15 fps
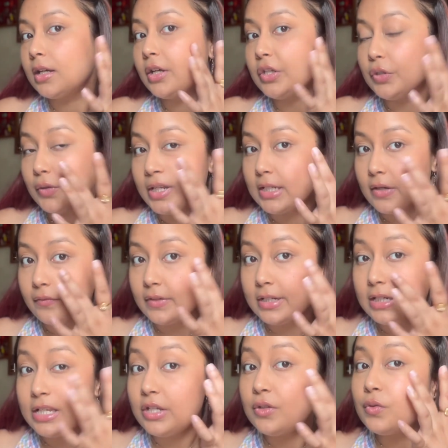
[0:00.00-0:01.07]
You can
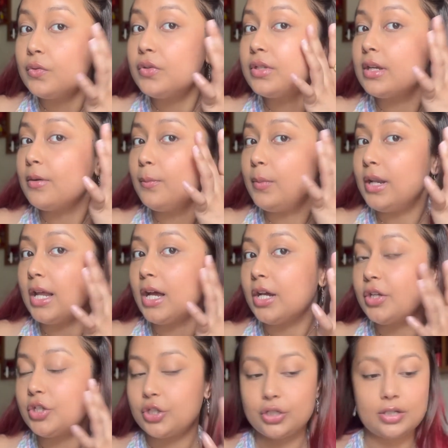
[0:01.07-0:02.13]
definitely use a
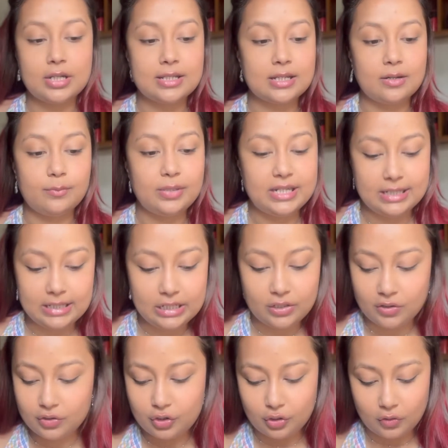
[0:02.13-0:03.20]
blush, it's completely
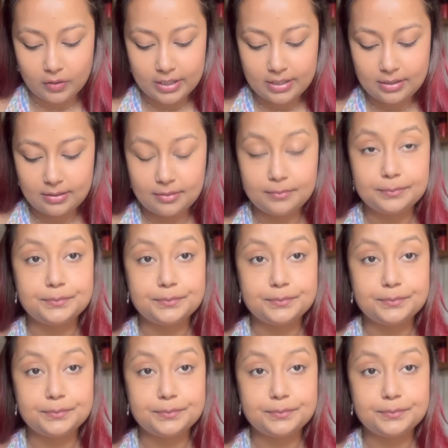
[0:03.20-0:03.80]
your choice,